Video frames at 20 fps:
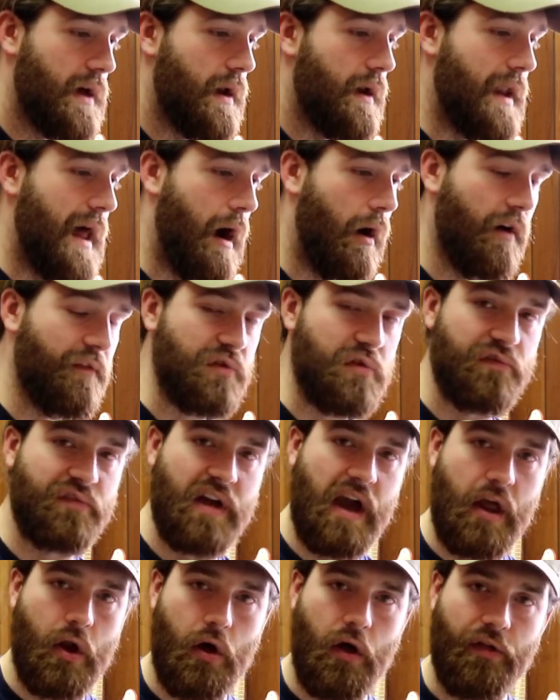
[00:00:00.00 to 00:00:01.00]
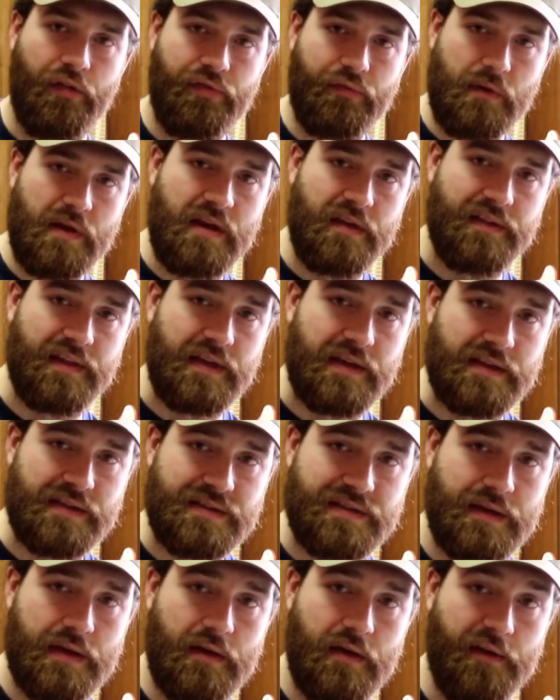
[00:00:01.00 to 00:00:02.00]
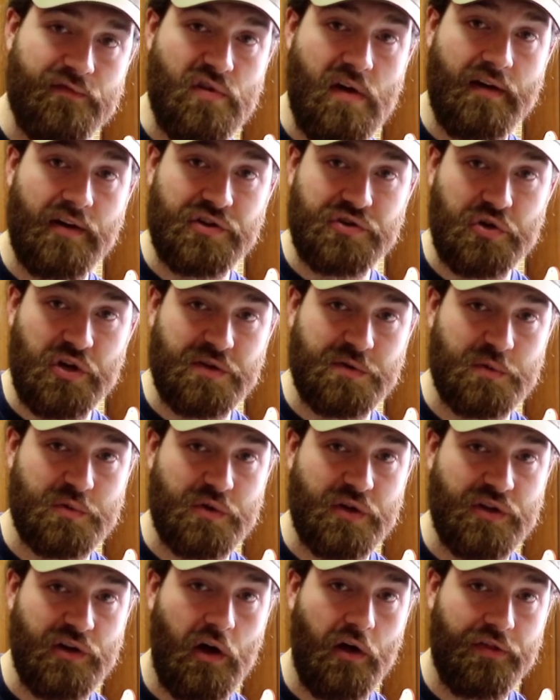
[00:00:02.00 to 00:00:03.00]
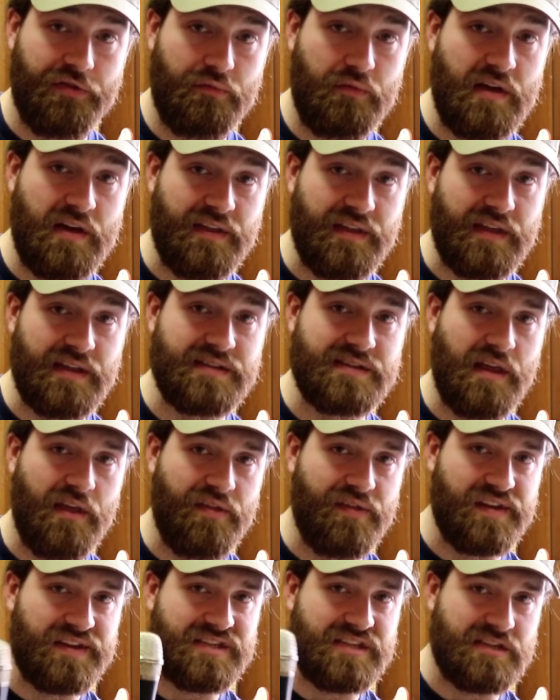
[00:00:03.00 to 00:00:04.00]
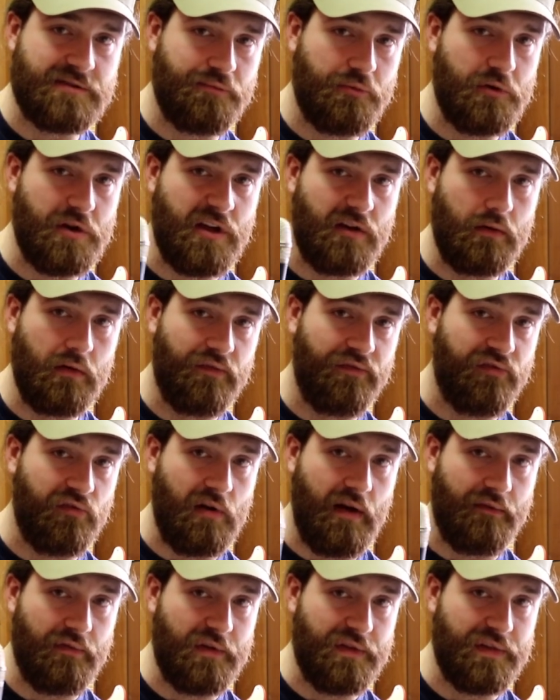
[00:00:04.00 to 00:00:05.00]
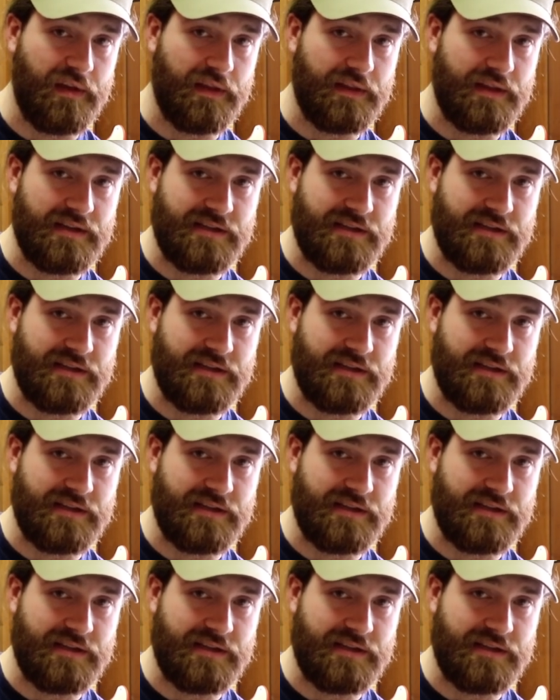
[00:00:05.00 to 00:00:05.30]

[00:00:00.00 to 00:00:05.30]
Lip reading: Now, if you've got all three of these, if you had a choice between all three of these, this is pretty good for everything.